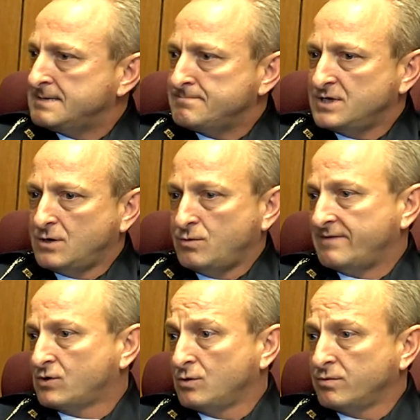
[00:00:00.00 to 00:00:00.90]
You know, we have
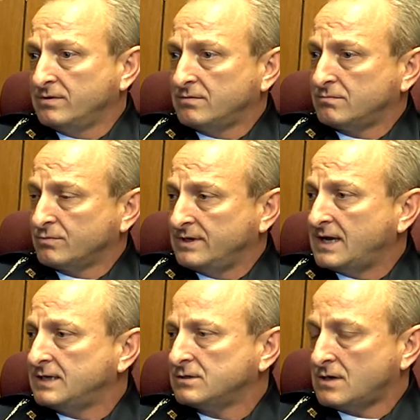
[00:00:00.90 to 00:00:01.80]
a good
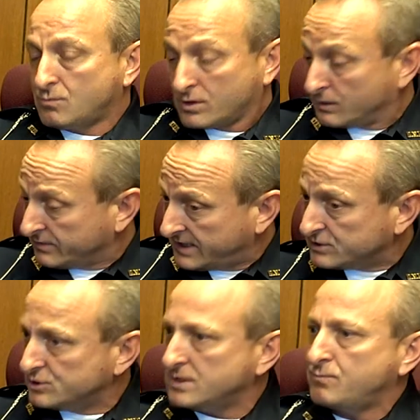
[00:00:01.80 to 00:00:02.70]
working
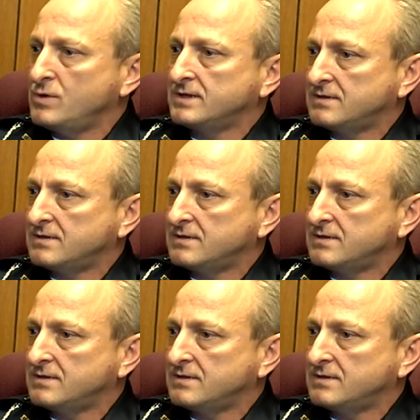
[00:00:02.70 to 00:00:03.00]
relationship with,